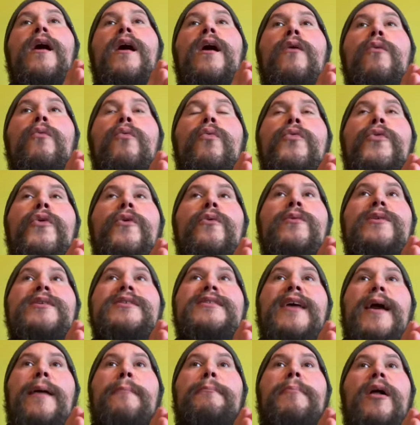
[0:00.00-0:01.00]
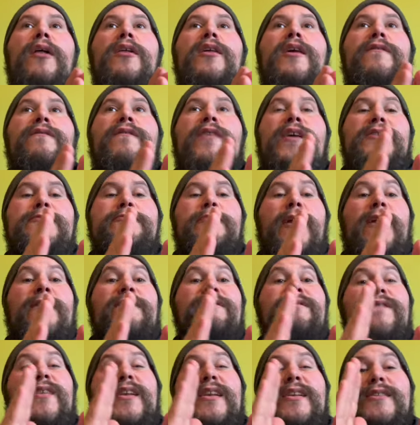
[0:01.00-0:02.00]
we don't want to say a bulking phase, but a
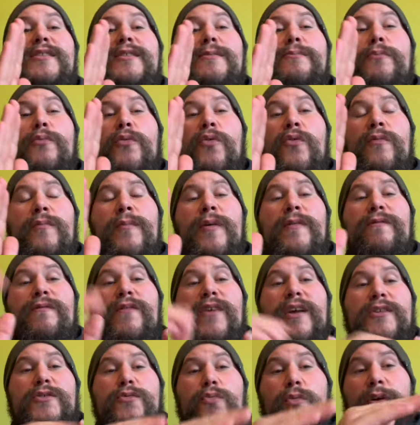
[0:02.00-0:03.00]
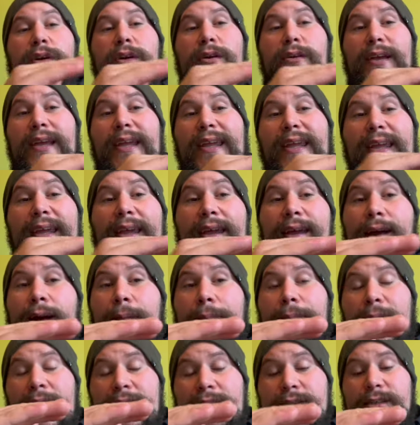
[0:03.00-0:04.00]
fitness improvement phase where you're eating at
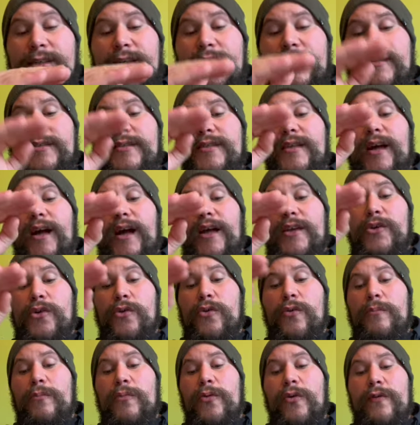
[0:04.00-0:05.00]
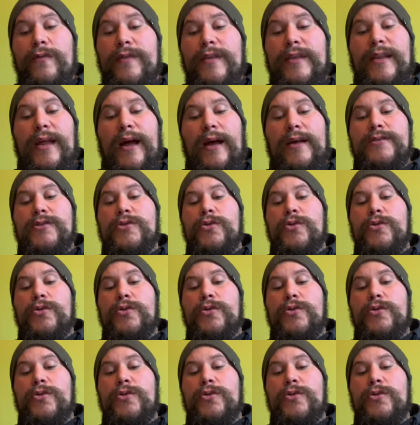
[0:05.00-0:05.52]
maintenance and you're improving that.